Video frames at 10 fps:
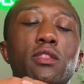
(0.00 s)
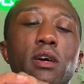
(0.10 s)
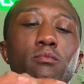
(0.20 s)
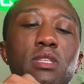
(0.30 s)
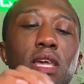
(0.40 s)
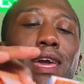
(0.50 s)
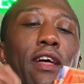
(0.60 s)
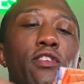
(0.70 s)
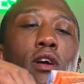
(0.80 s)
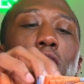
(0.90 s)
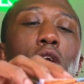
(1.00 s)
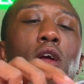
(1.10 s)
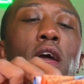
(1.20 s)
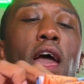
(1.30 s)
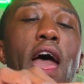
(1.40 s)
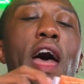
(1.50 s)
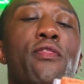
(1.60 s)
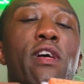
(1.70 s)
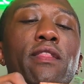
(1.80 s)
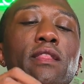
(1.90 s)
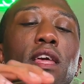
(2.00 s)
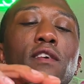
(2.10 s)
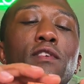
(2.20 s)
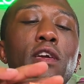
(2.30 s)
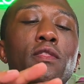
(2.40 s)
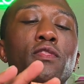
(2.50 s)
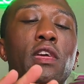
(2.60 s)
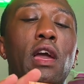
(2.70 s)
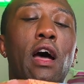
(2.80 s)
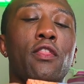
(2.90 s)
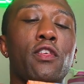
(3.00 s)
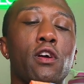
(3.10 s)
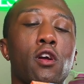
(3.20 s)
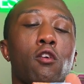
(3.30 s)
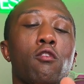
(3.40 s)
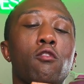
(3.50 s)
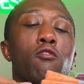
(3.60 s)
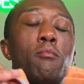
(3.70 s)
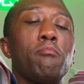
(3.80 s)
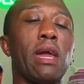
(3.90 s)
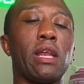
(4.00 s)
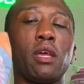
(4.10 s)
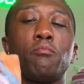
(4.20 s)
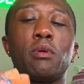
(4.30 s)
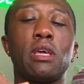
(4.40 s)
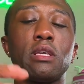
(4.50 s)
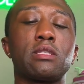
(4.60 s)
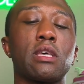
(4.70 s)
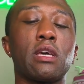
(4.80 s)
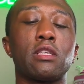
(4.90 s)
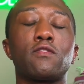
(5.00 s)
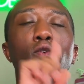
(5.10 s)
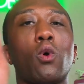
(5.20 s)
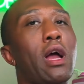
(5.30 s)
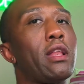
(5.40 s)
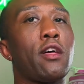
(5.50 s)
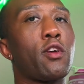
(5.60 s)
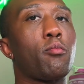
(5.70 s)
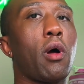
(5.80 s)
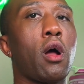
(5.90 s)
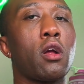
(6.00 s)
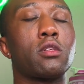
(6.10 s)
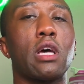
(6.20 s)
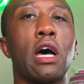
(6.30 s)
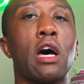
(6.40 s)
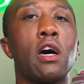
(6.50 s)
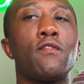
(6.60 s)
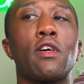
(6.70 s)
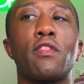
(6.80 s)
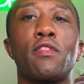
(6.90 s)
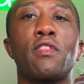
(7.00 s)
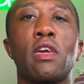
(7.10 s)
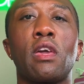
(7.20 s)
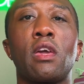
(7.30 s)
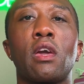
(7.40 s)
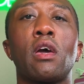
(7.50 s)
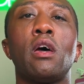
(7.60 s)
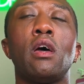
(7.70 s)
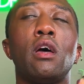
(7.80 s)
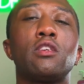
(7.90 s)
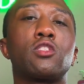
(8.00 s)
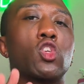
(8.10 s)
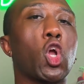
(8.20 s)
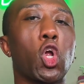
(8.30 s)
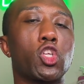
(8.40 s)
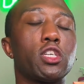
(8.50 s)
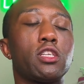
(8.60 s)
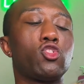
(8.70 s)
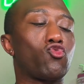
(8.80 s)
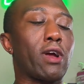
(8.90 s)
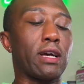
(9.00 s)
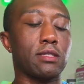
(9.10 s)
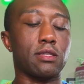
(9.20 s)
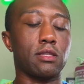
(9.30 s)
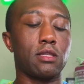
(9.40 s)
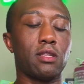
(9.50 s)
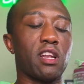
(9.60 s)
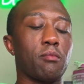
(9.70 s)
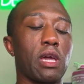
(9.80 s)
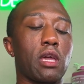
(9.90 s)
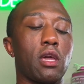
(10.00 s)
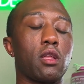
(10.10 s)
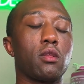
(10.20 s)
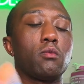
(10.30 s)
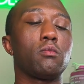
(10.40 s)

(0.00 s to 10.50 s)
them together, and then leaving the other remaining pieces for another part of the skirt dress that I'm making.